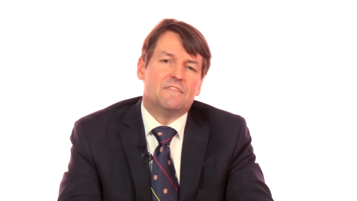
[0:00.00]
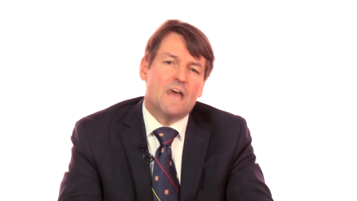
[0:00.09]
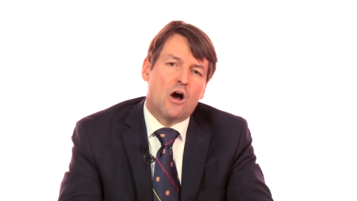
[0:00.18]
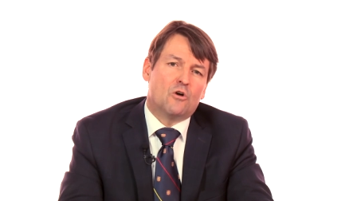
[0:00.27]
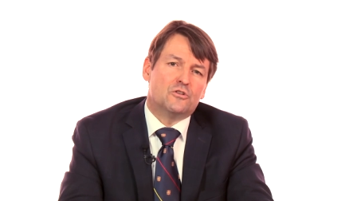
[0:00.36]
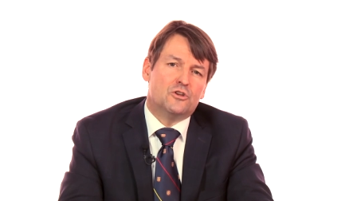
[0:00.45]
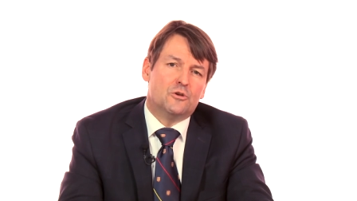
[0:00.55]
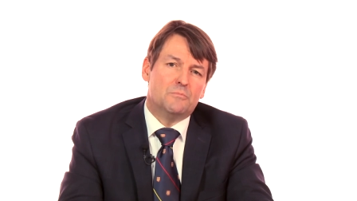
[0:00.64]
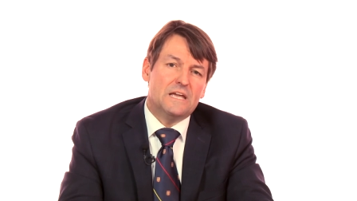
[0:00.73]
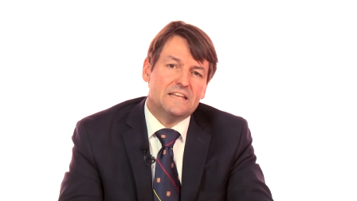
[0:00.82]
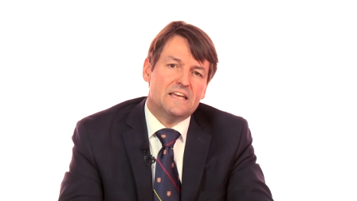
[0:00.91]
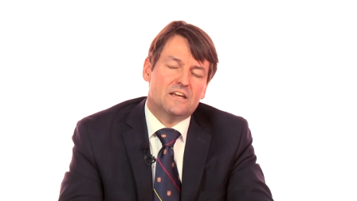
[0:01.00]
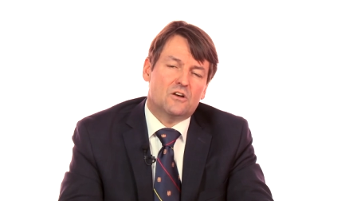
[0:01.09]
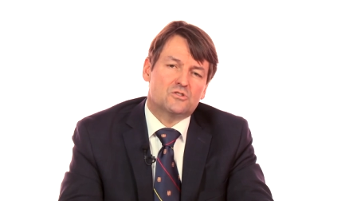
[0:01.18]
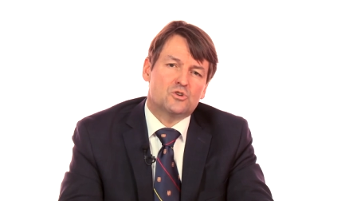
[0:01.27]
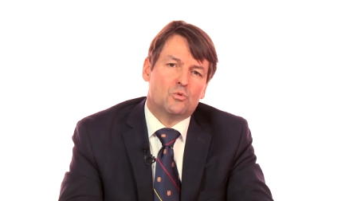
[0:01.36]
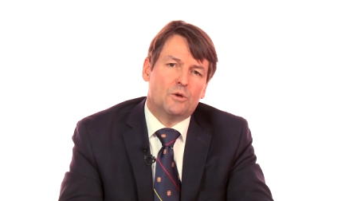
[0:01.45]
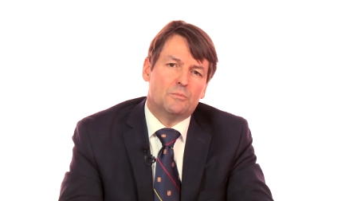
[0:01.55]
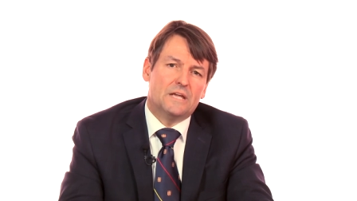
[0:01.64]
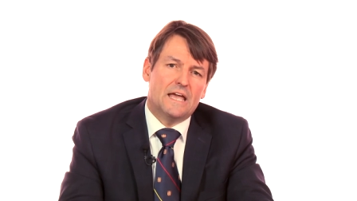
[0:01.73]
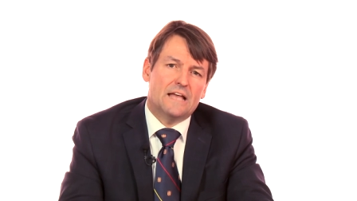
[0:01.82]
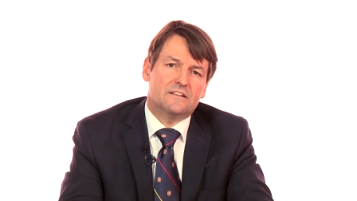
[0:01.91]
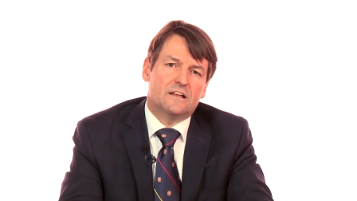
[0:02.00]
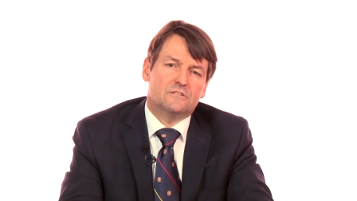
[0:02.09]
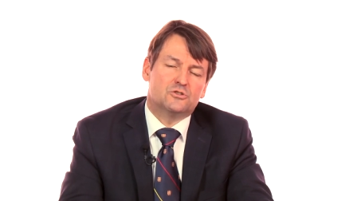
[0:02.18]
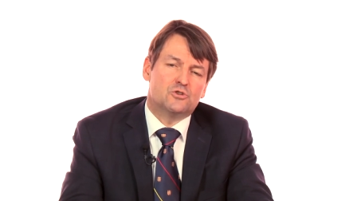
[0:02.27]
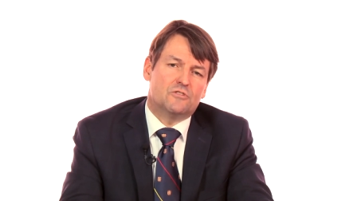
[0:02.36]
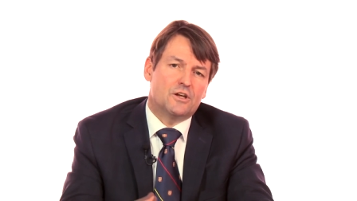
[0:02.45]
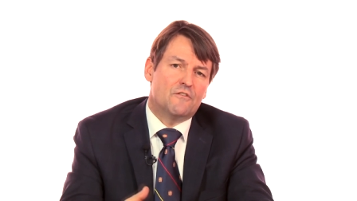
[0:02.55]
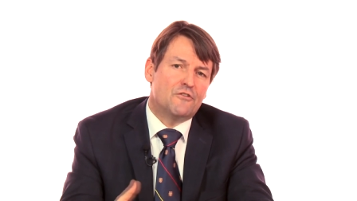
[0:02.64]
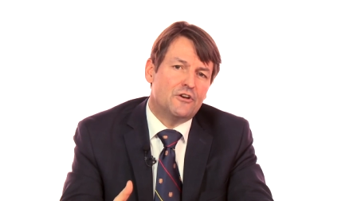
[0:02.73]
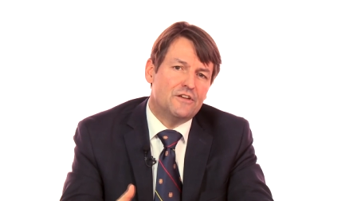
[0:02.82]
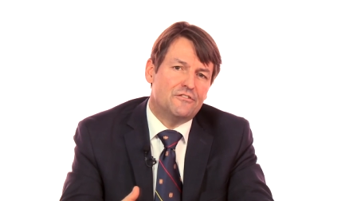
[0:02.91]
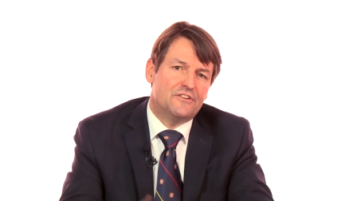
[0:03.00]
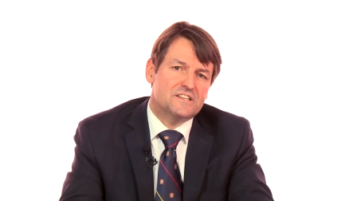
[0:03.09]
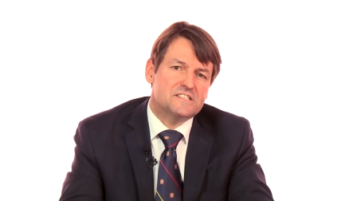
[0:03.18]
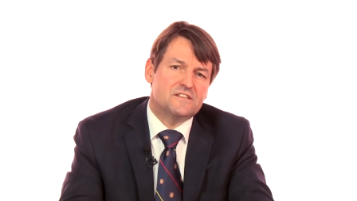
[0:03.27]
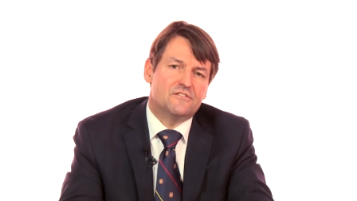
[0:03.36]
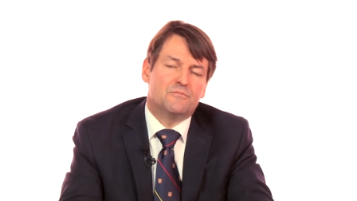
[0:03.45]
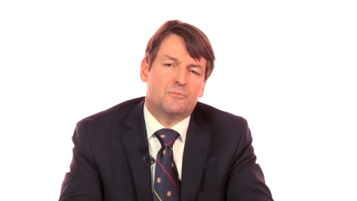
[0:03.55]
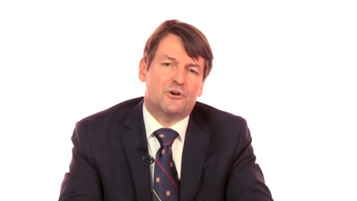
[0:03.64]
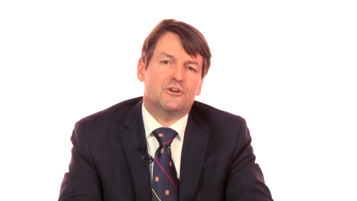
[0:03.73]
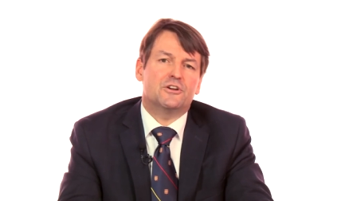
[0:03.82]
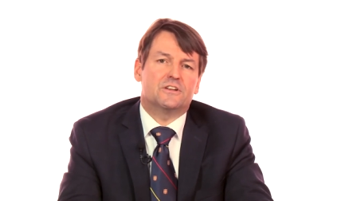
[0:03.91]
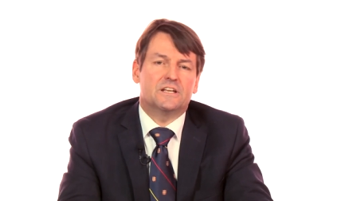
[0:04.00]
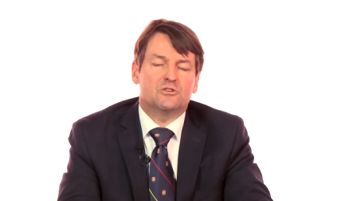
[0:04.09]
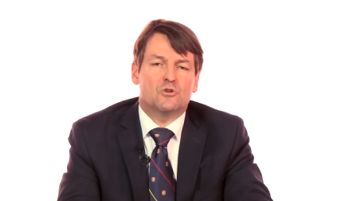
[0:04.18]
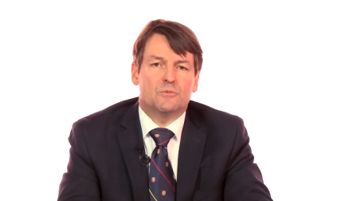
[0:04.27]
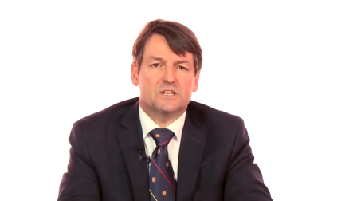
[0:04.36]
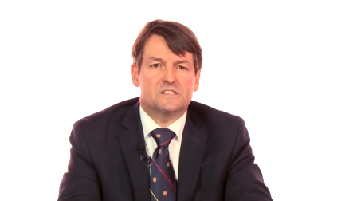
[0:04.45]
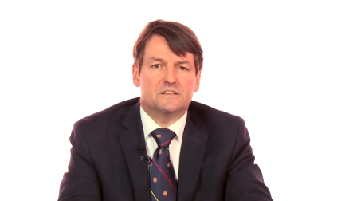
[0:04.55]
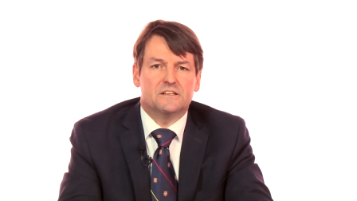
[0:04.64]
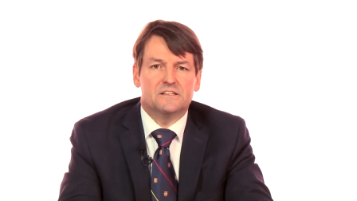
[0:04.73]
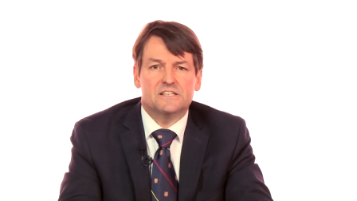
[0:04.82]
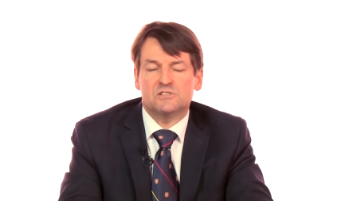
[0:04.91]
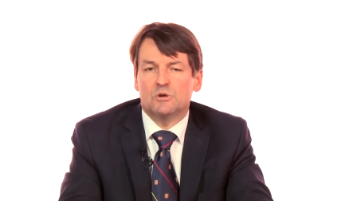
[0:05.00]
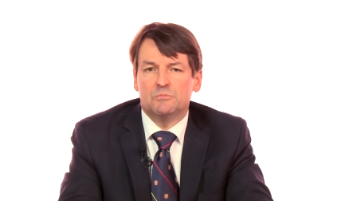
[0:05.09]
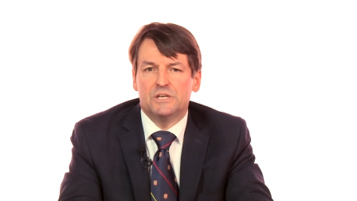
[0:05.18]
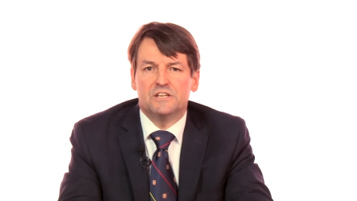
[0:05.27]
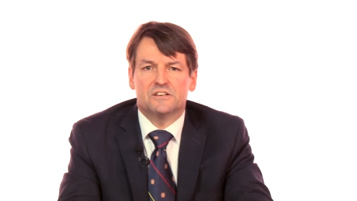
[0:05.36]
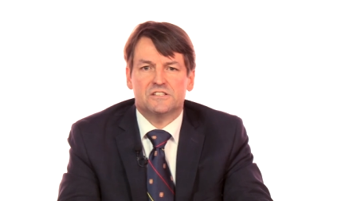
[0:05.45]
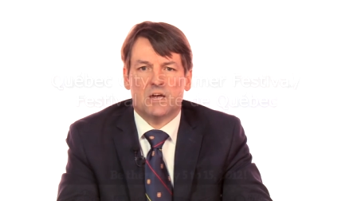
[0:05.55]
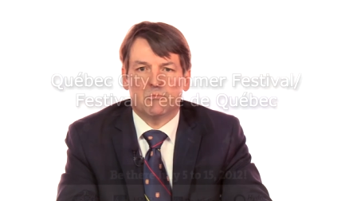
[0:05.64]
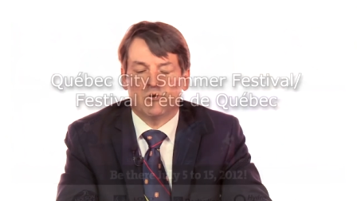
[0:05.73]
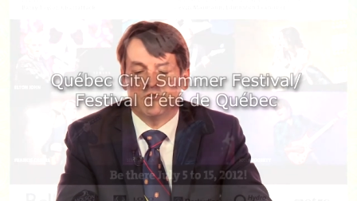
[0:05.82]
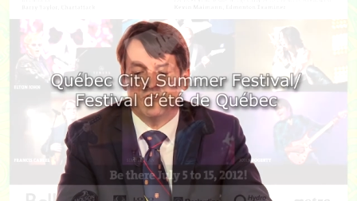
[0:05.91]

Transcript: Now, the meeting also will be held during a very festive period in Quebec City. This will be the summer